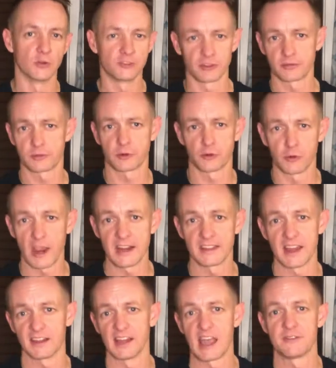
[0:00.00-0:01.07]
just
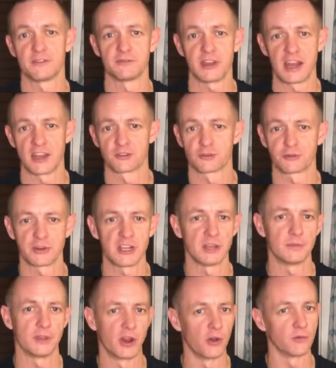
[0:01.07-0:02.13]
creating that life of financial
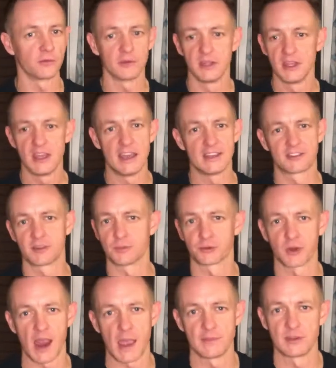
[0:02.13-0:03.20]
freedom, hit
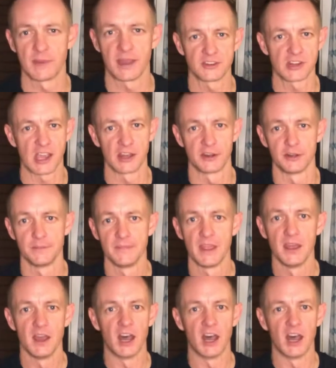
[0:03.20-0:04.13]
subscribe channel.